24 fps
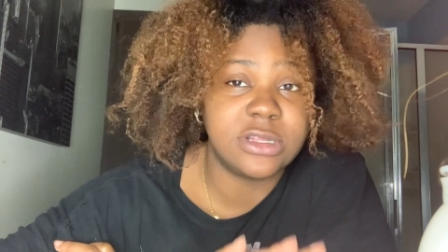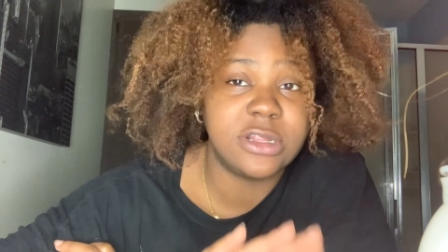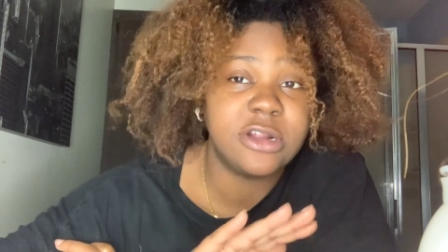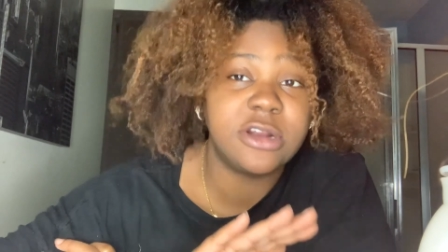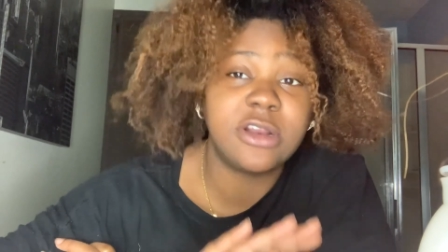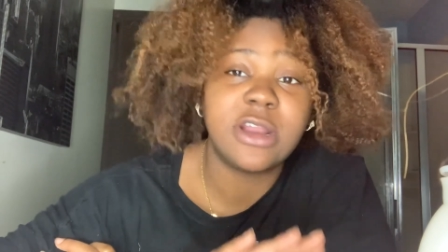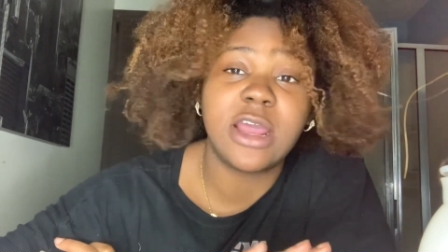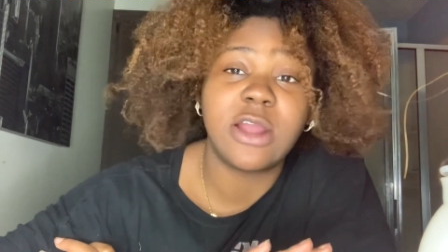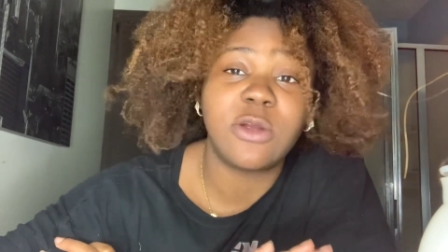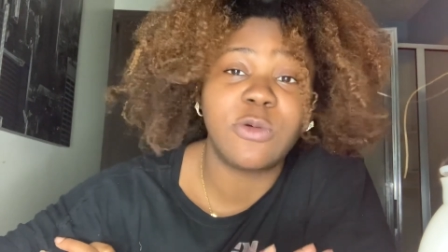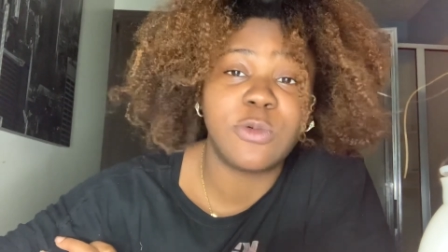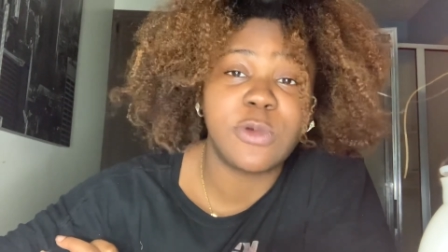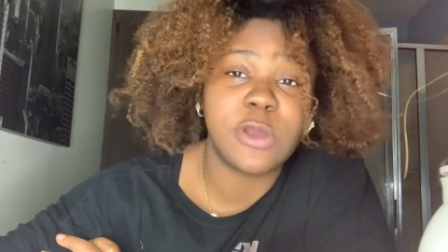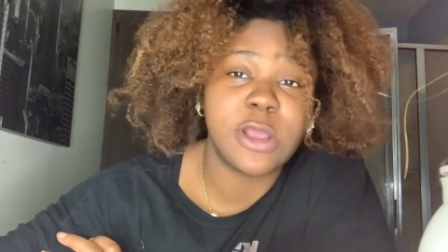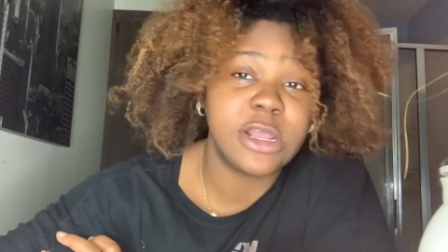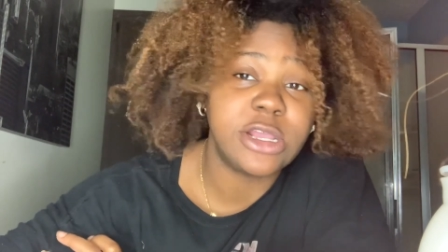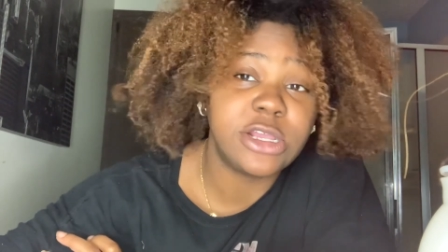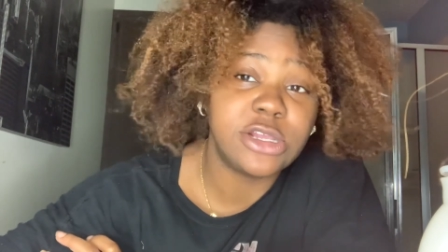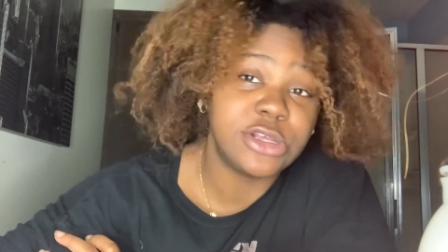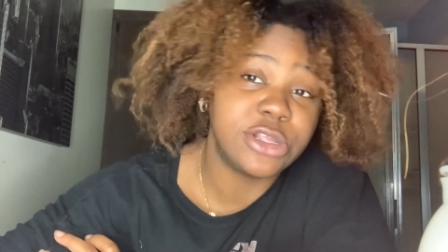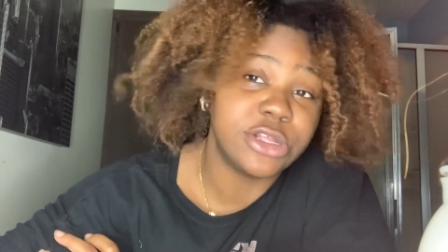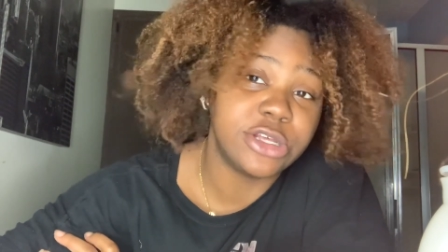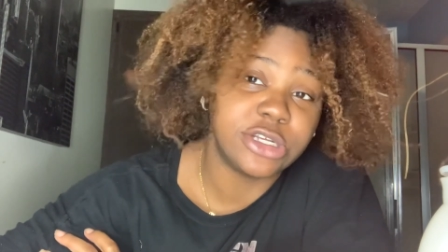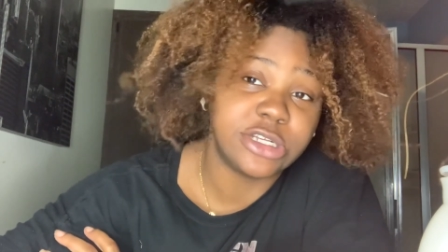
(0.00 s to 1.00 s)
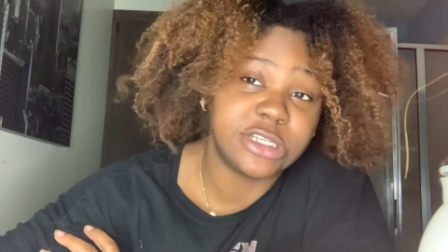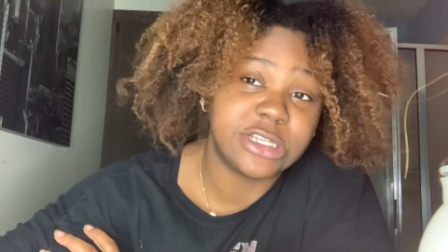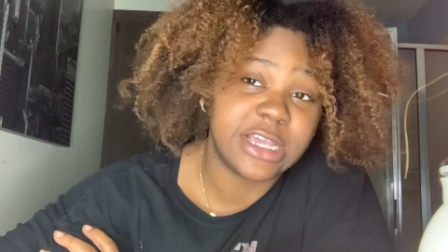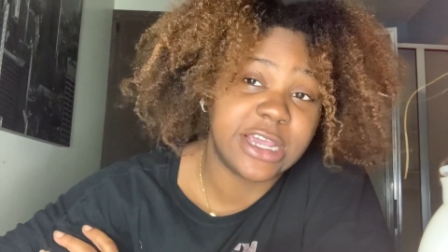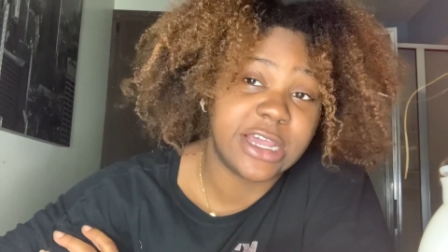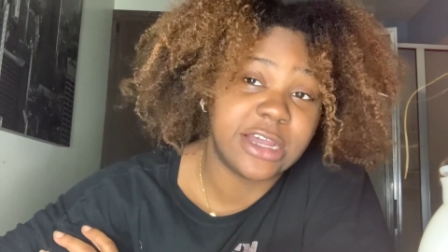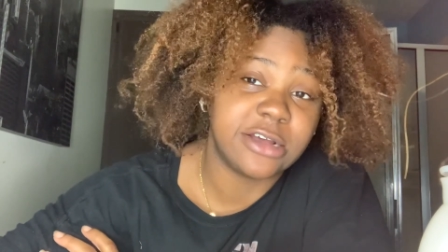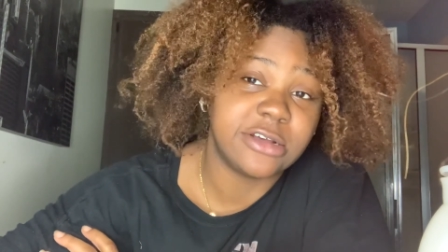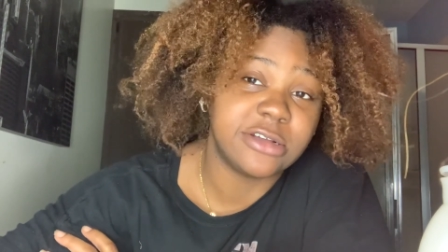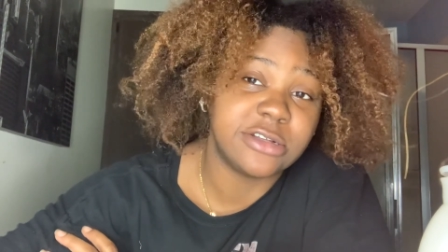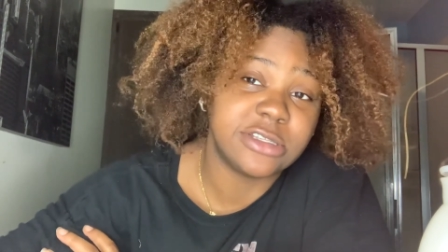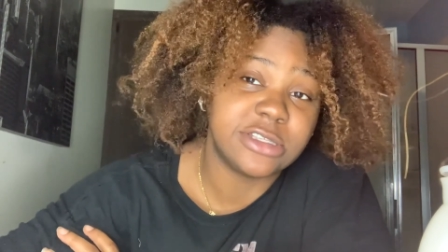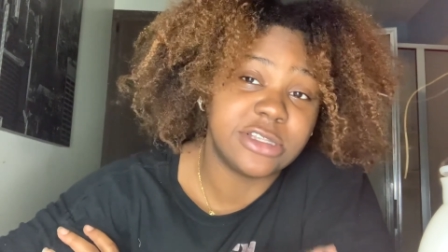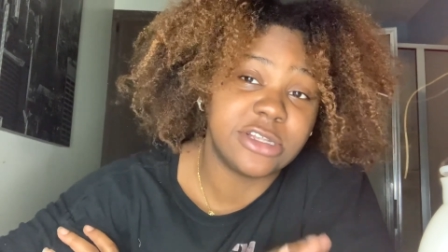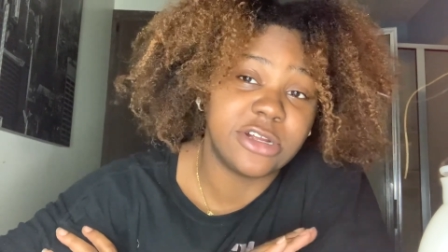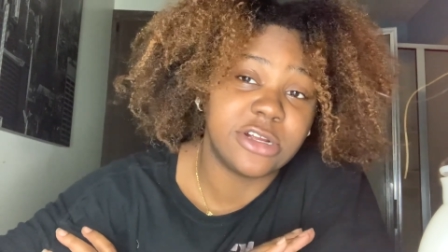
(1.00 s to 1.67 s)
They're not regular towels.